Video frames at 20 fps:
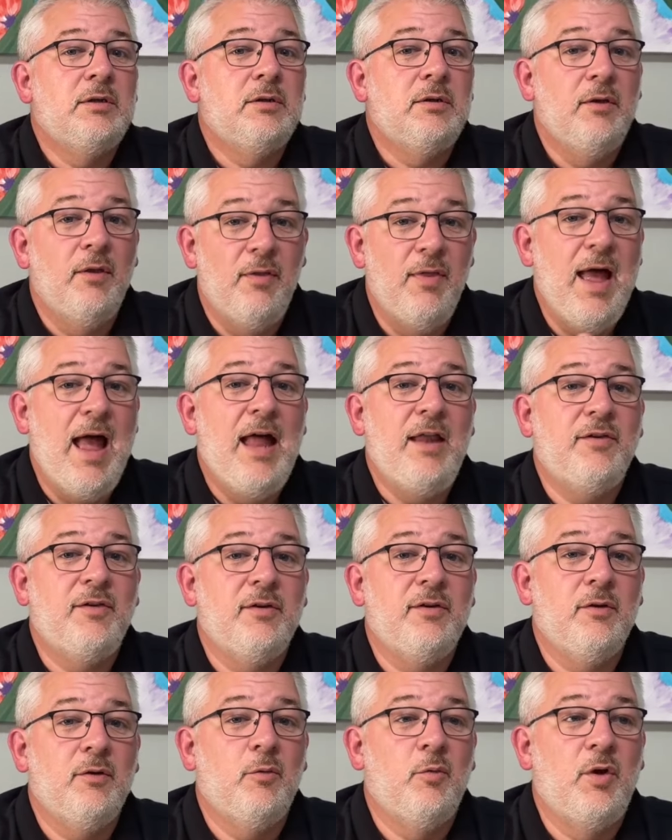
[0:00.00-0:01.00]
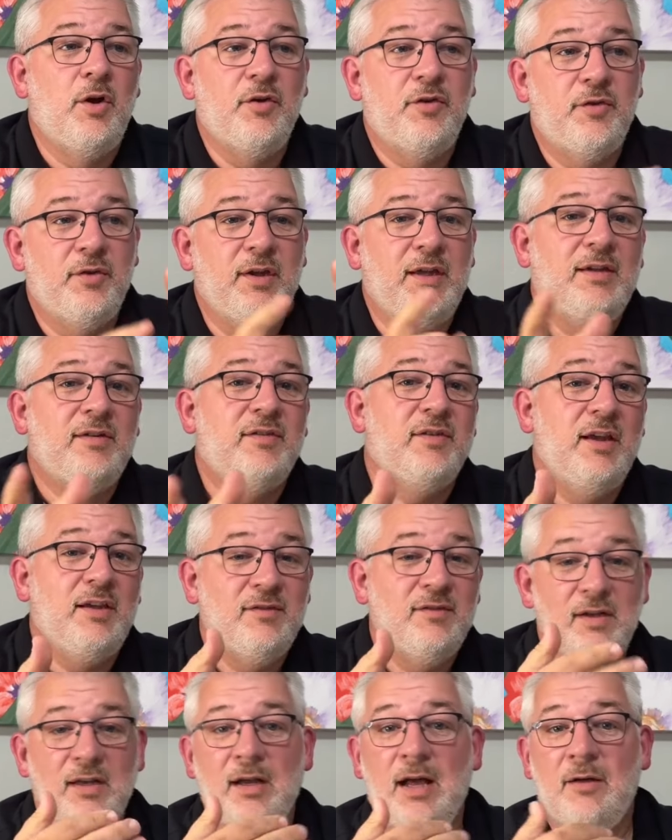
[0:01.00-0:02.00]
that was the
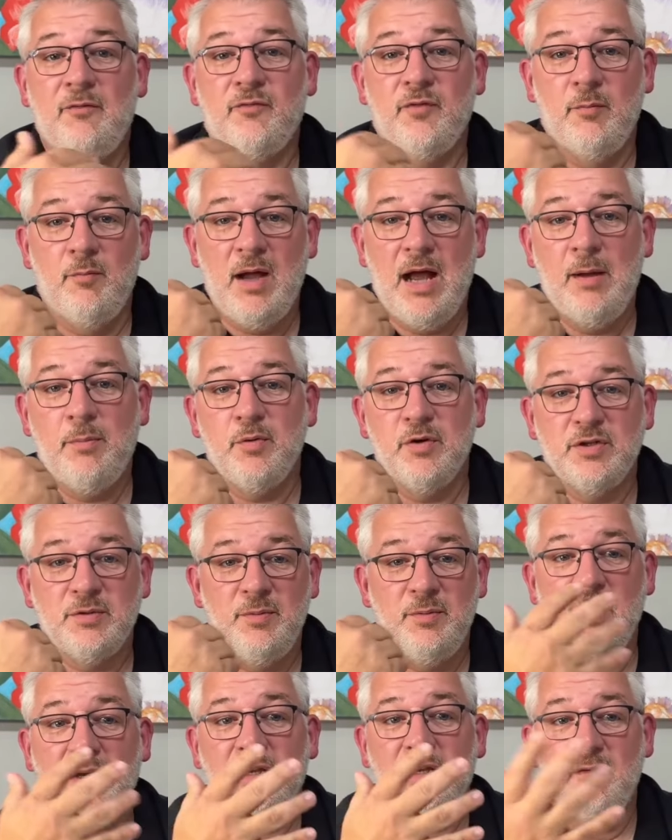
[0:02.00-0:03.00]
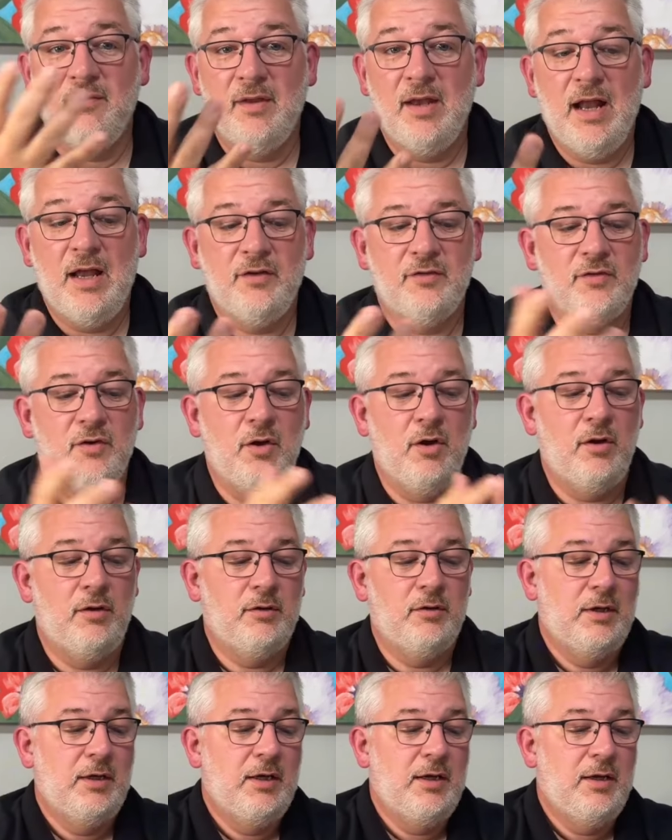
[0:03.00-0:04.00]
things that, from my perspective, that I saw
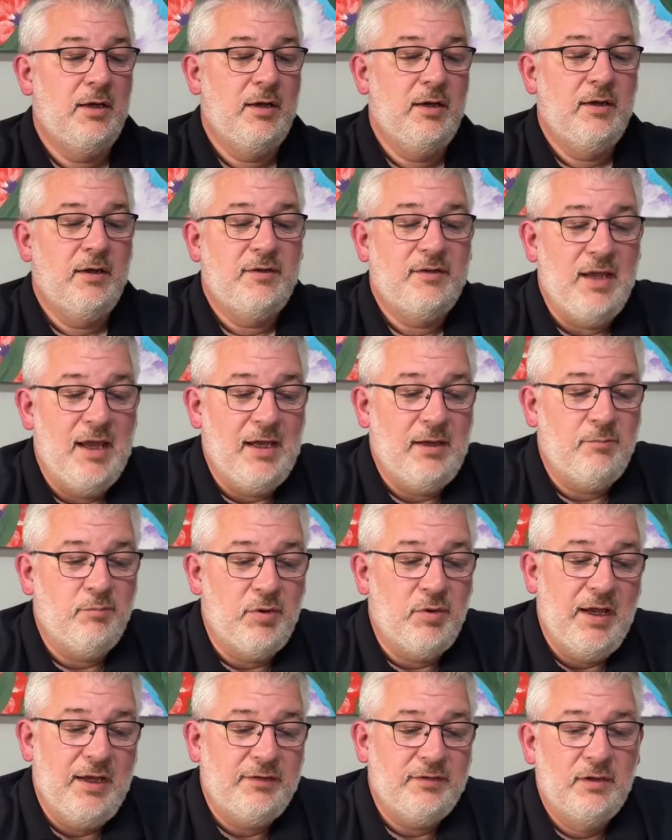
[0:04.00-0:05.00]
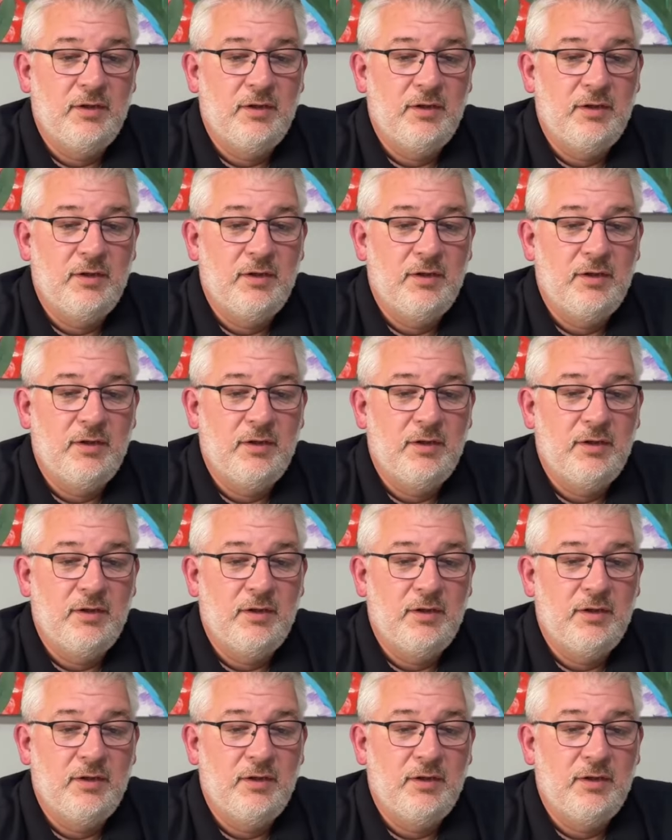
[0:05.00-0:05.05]
take place.